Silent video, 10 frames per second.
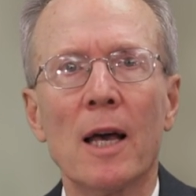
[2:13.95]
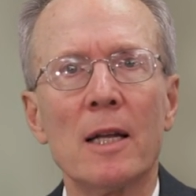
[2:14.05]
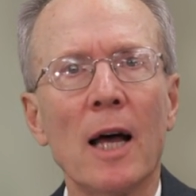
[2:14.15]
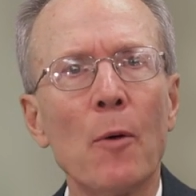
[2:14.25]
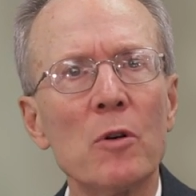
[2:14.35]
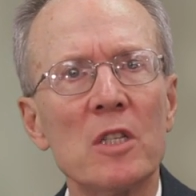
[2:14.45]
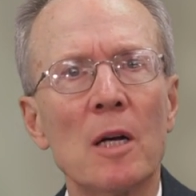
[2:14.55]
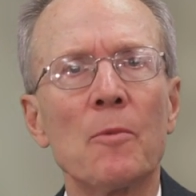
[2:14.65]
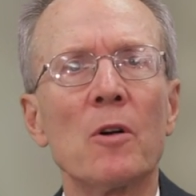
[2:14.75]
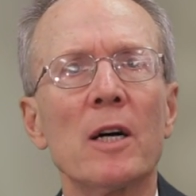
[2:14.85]
and I will
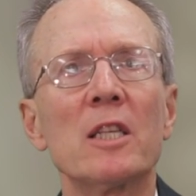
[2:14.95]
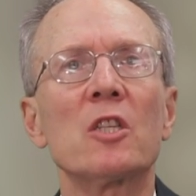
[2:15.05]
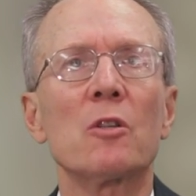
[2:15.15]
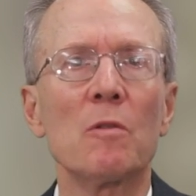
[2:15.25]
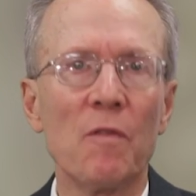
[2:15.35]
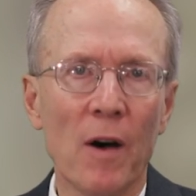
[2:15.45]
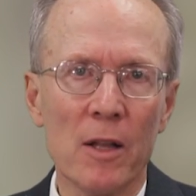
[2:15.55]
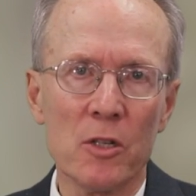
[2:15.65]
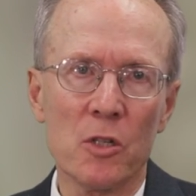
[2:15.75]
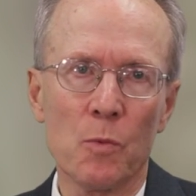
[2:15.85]
summarize True
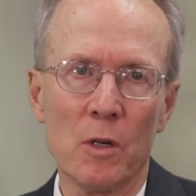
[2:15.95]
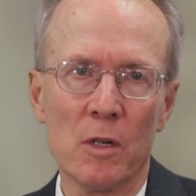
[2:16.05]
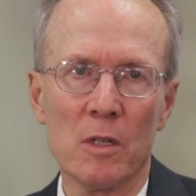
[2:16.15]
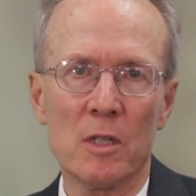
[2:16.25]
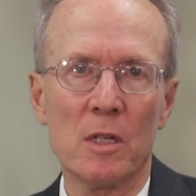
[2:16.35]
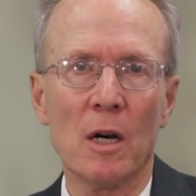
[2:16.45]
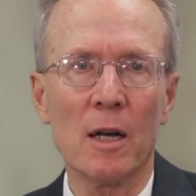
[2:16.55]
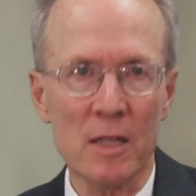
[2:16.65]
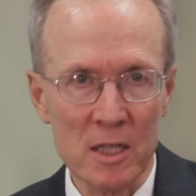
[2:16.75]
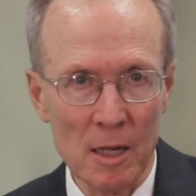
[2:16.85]
Father's words
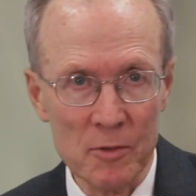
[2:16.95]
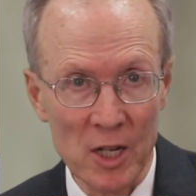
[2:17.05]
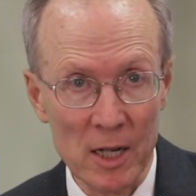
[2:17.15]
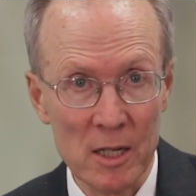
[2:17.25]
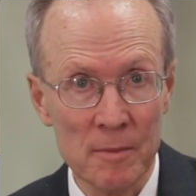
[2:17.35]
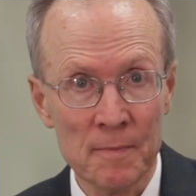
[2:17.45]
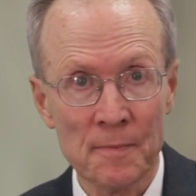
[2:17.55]
on the subject.